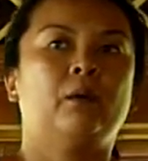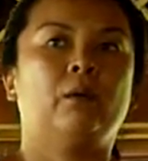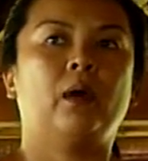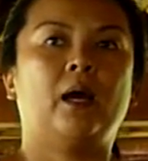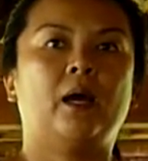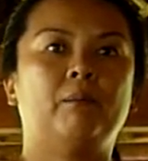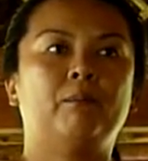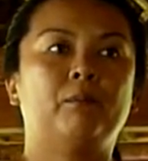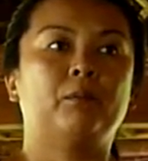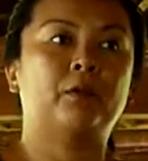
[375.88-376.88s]

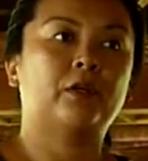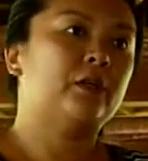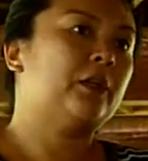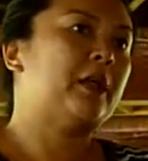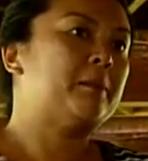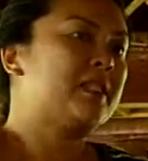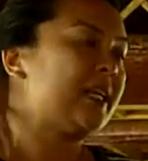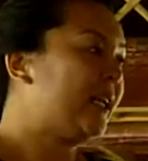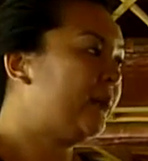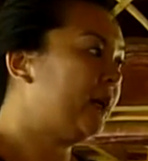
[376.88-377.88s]
them
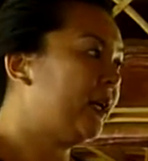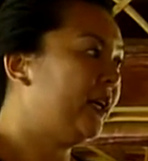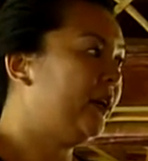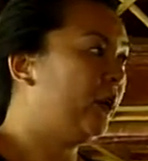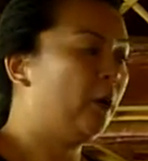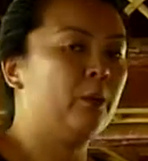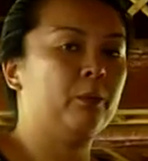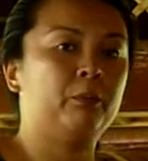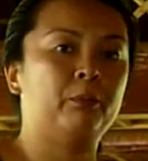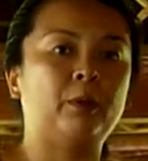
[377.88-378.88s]
sending money
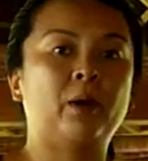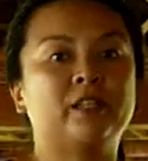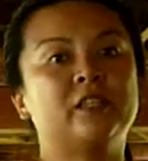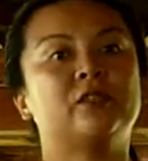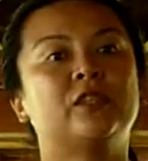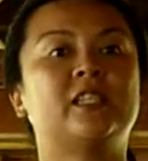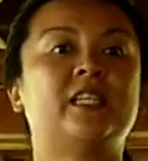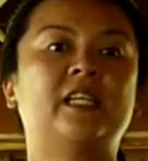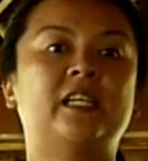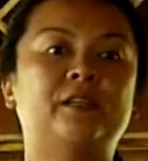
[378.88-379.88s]
home, we wanted to
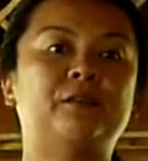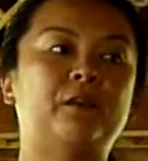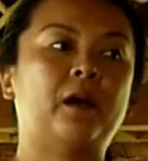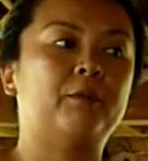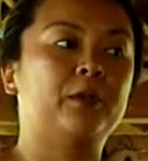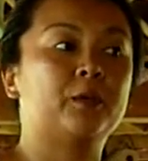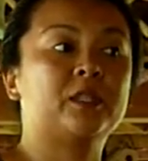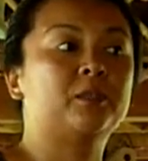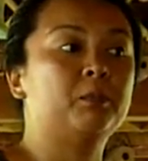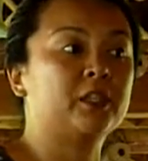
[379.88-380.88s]
see if there
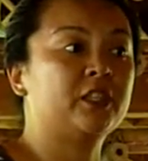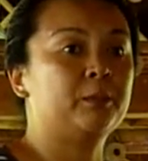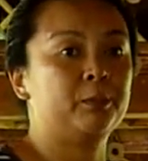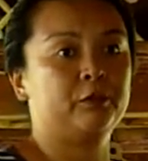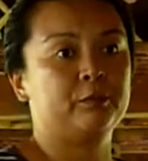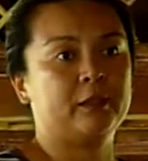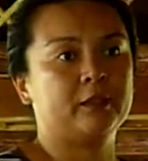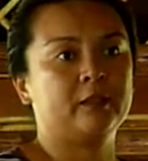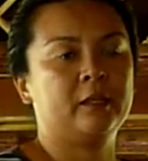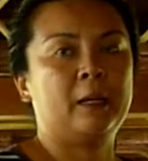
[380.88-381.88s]
was much improvement,
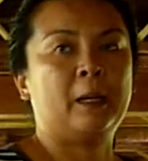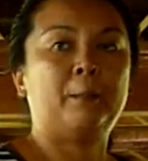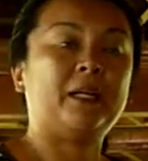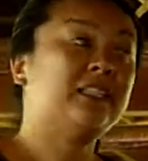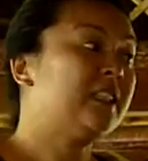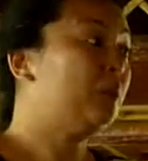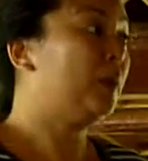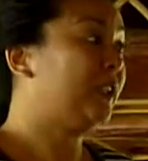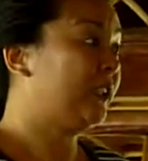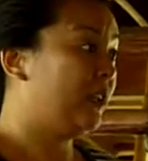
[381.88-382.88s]
but it still
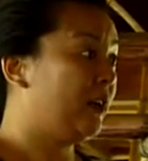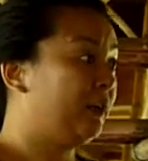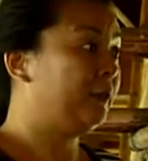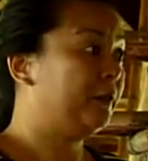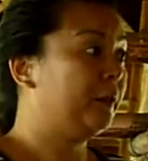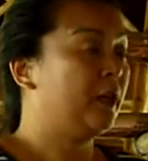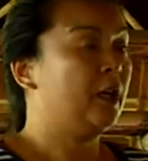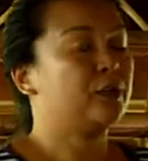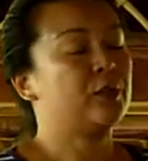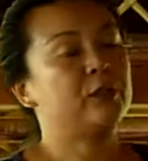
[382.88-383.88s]
wasn't enough.
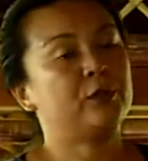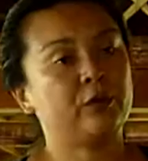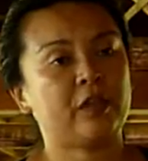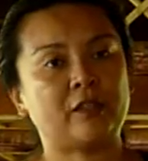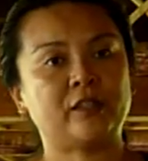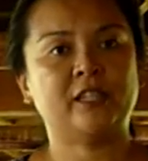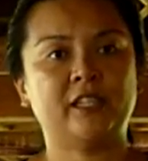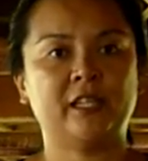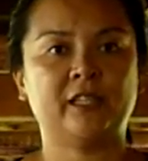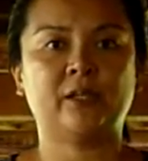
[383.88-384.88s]
So in
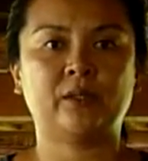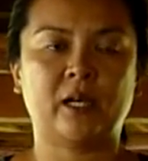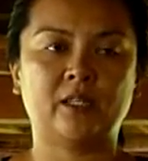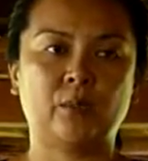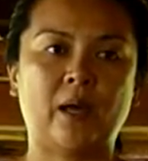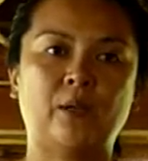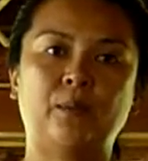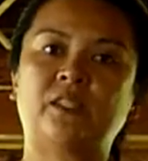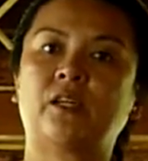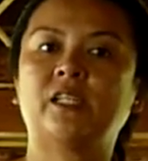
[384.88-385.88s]
2008 as well, we
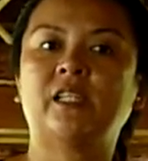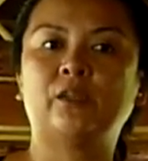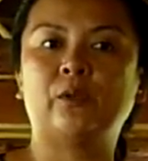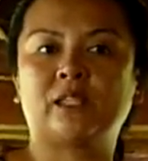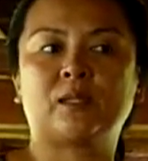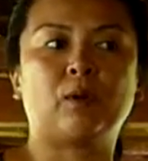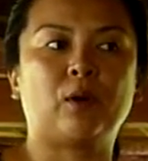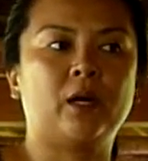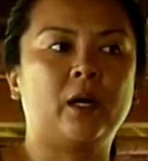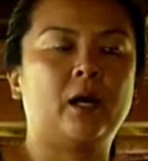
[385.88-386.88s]
started to
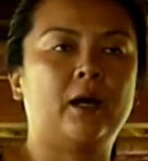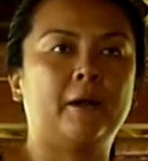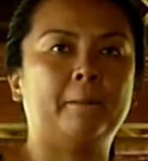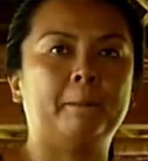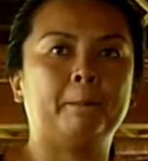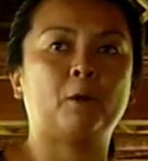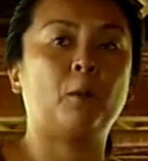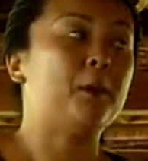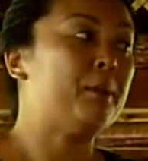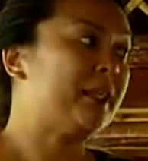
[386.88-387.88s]
explore
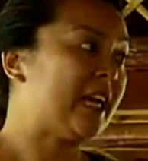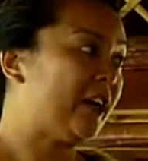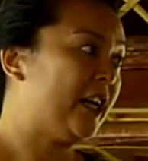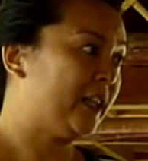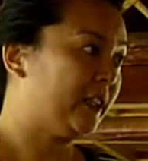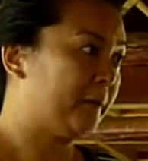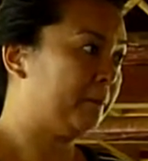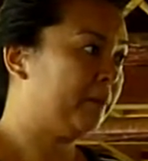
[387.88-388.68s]
complementary income,